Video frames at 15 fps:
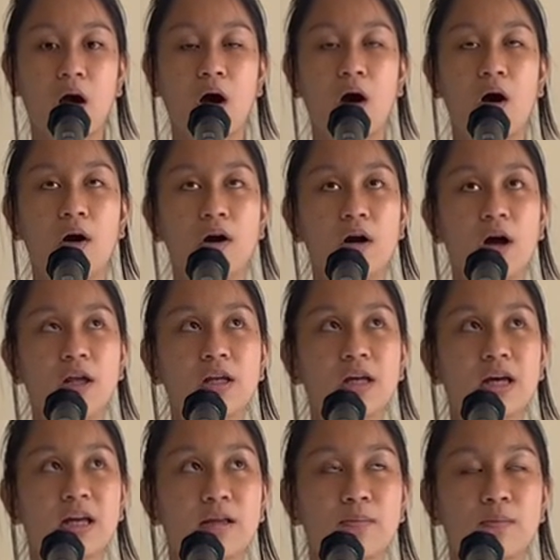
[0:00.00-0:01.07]
or other
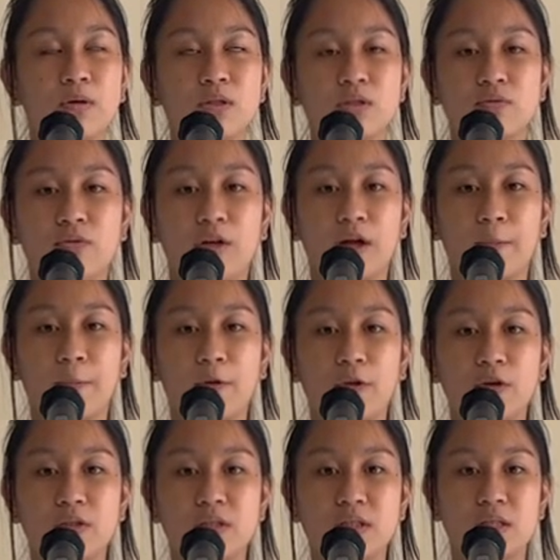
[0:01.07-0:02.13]
atmospheric
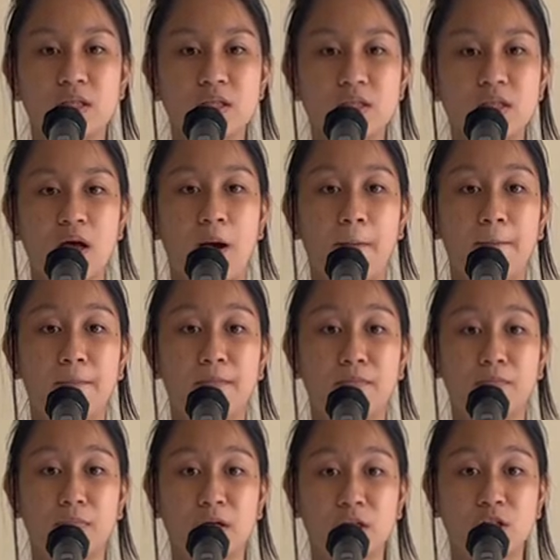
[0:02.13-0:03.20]
pollutants
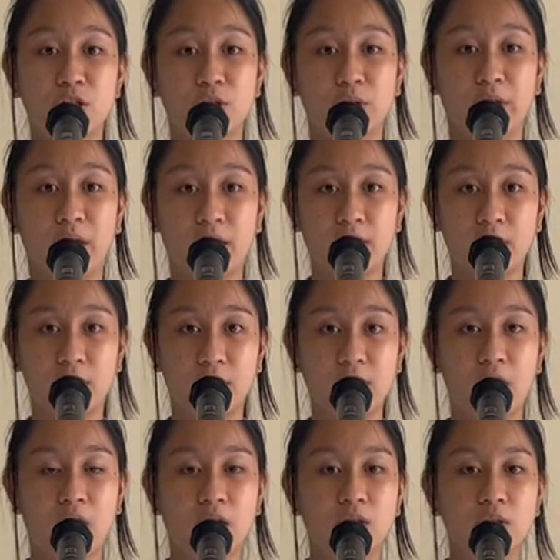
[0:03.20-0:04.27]
merge together
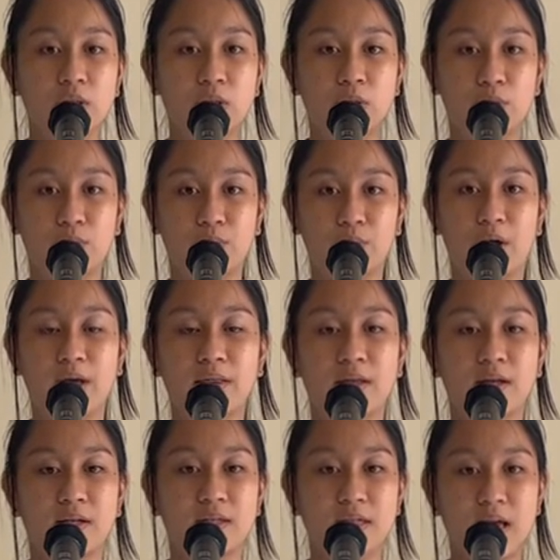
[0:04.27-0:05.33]
to create
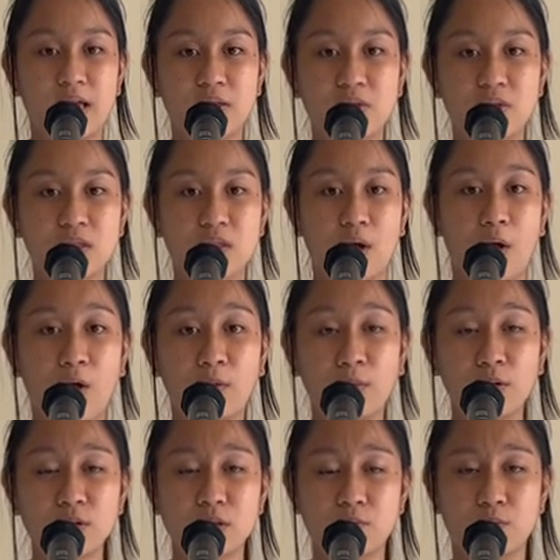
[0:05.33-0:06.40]
a dense,
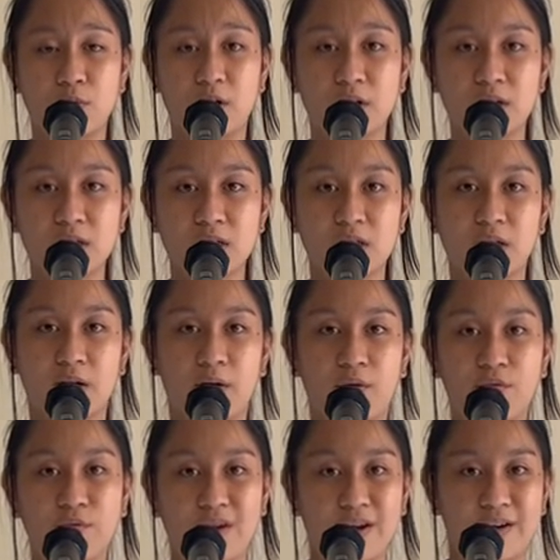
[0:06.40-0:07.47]
almost brownish layer
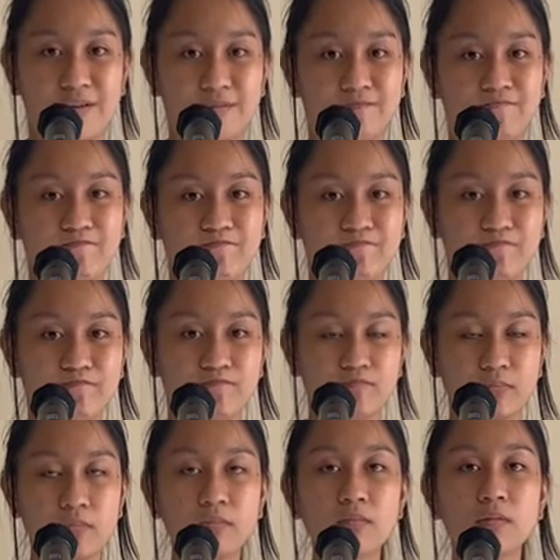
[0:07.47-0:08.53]
of air.
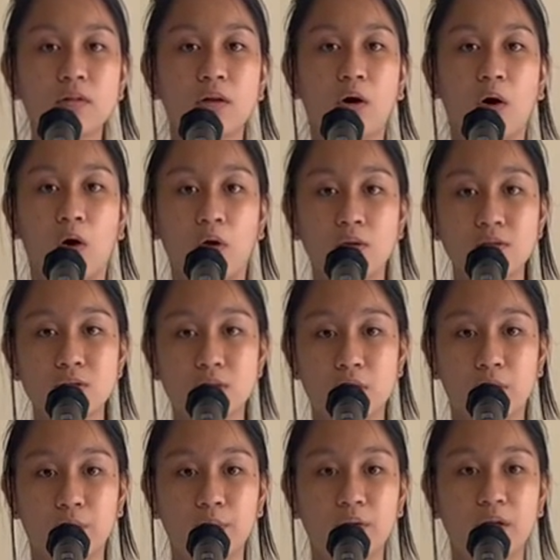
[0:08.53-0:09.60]

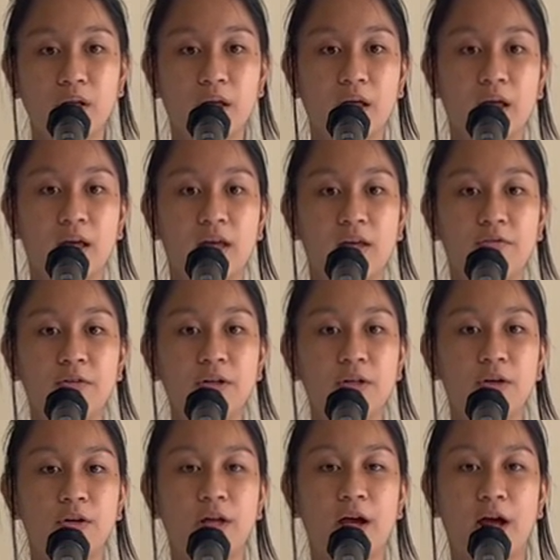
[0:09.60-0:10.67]
Also, even
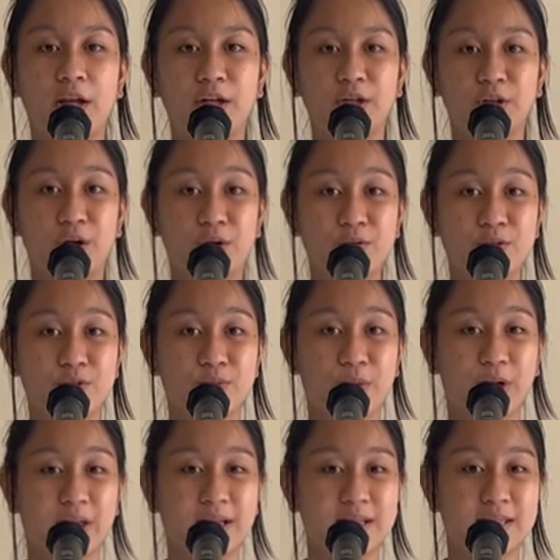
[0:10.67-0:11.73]
though there are no
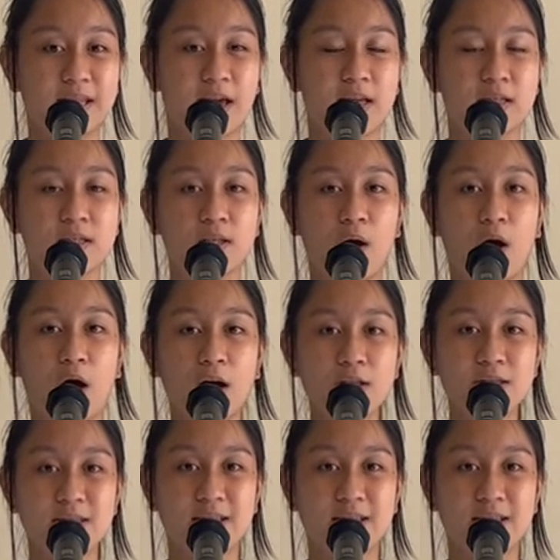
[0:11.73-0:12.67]
smoking signs on